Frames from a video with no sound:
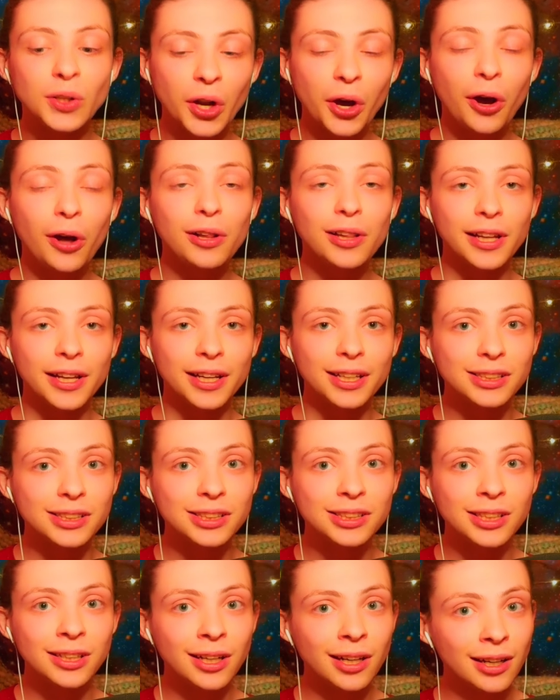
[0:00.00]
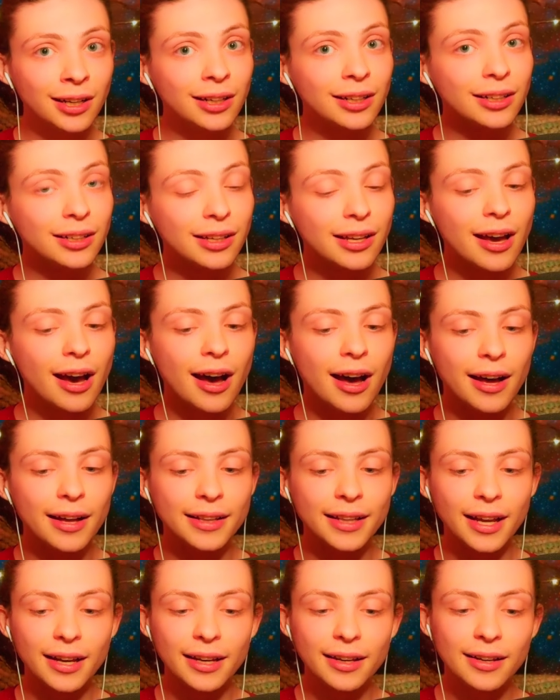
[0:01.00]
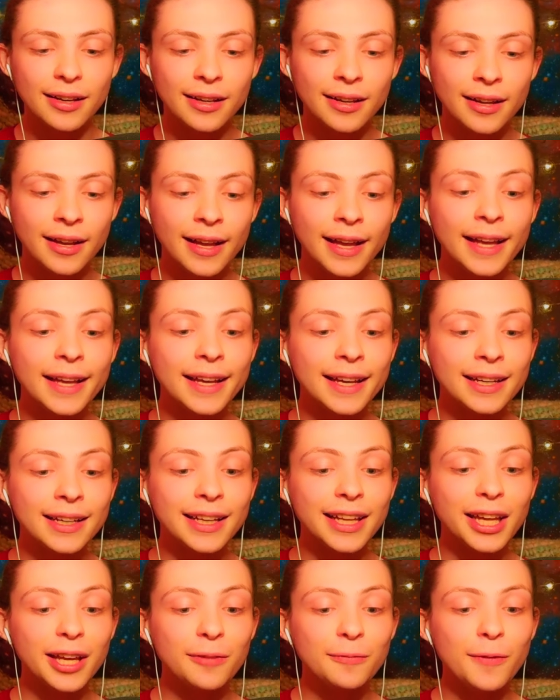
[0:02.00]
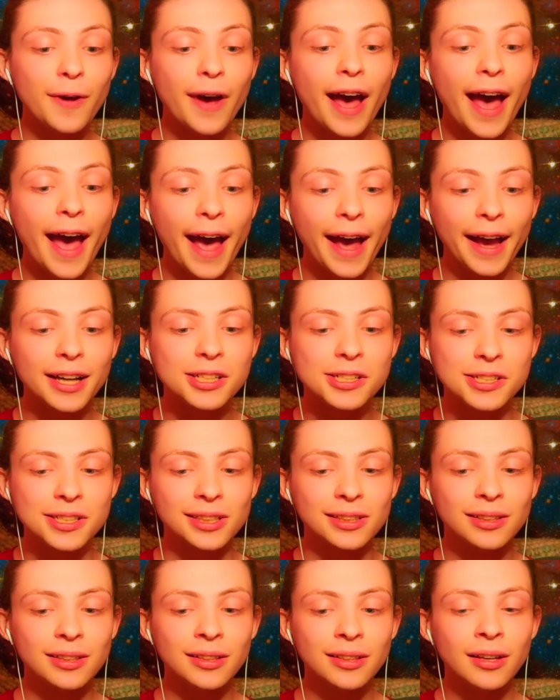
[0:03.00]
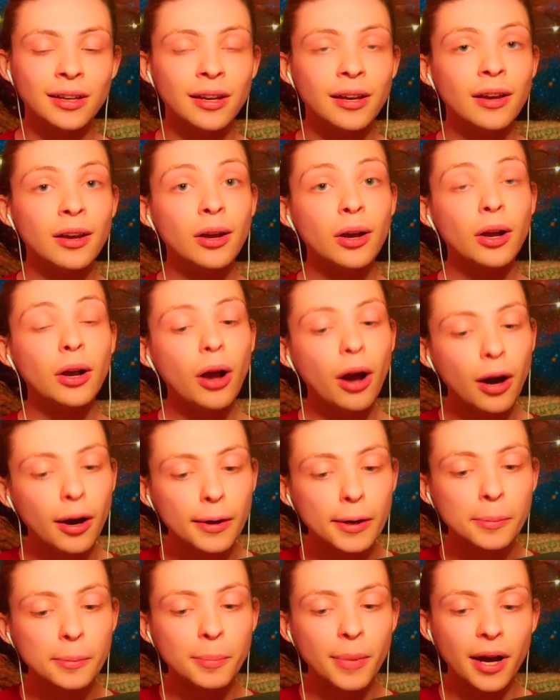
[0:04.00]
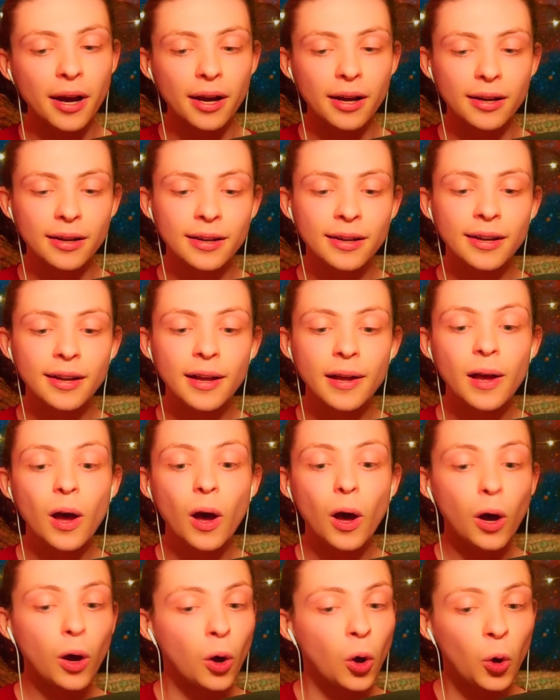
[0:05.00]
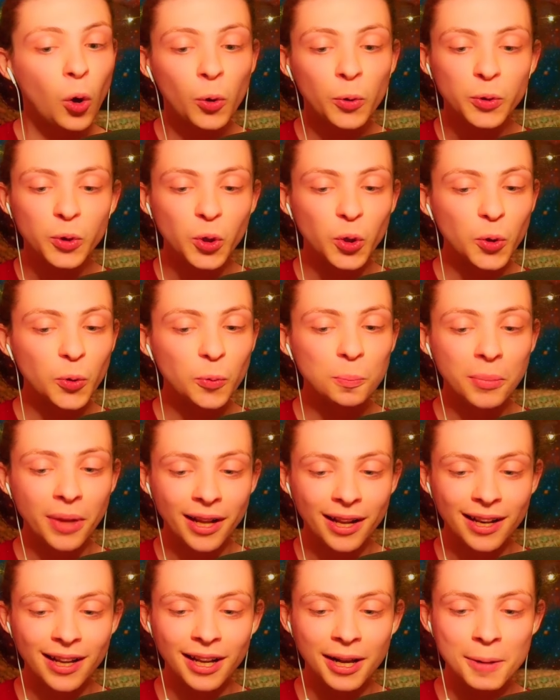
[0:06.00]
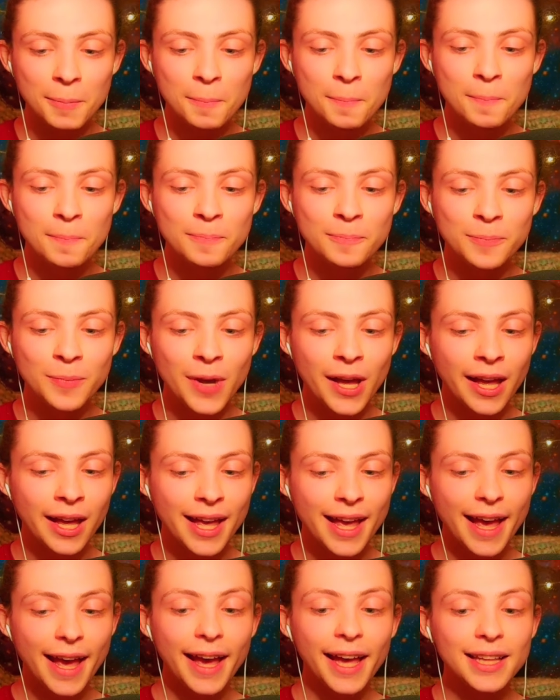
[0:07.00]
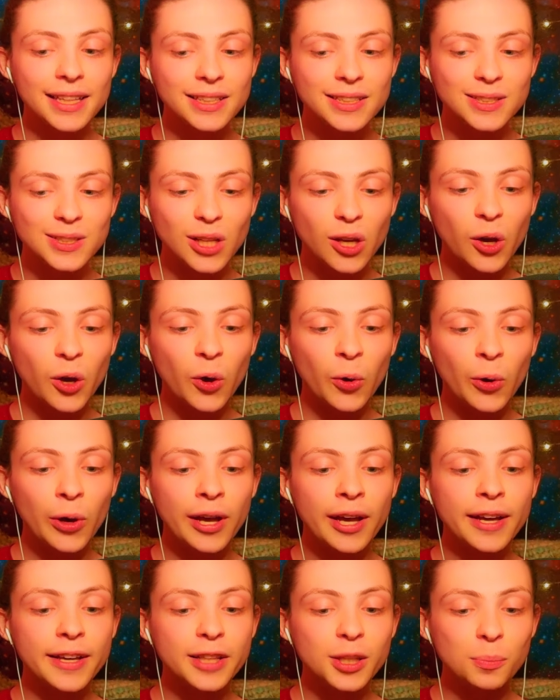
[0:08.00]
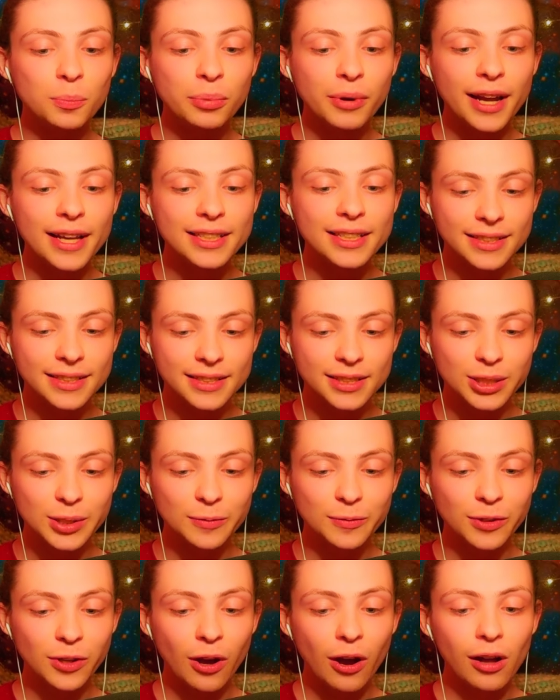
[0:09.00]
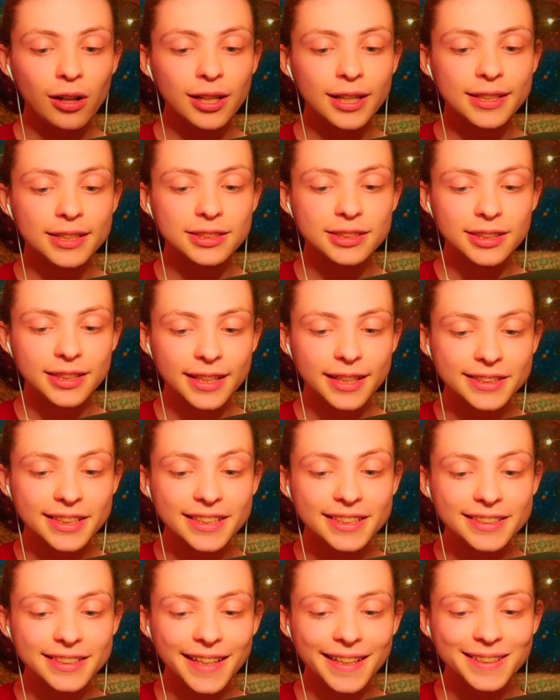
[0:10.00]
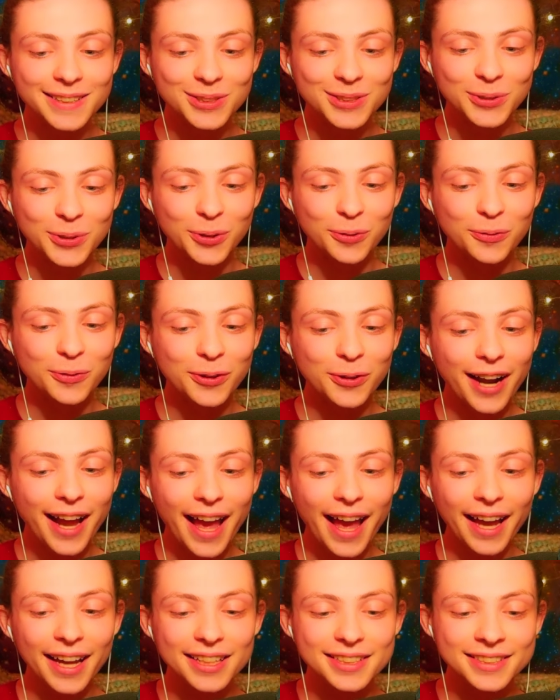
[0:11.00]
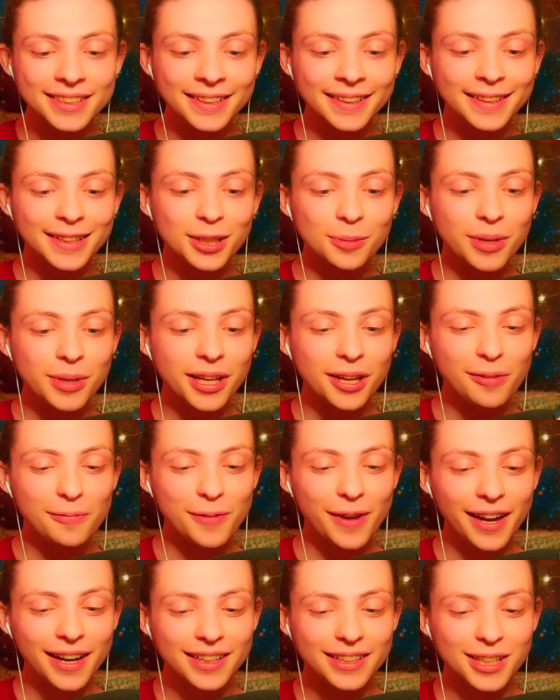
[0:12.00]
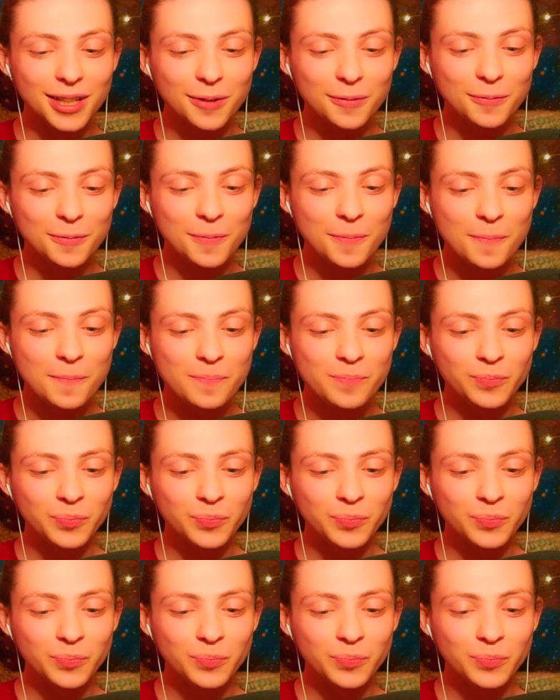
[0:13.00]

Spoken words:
Knowledge, jnana, can give action, karma, a whole new meaning, and so the presence of knowledge is essential for action to be effective.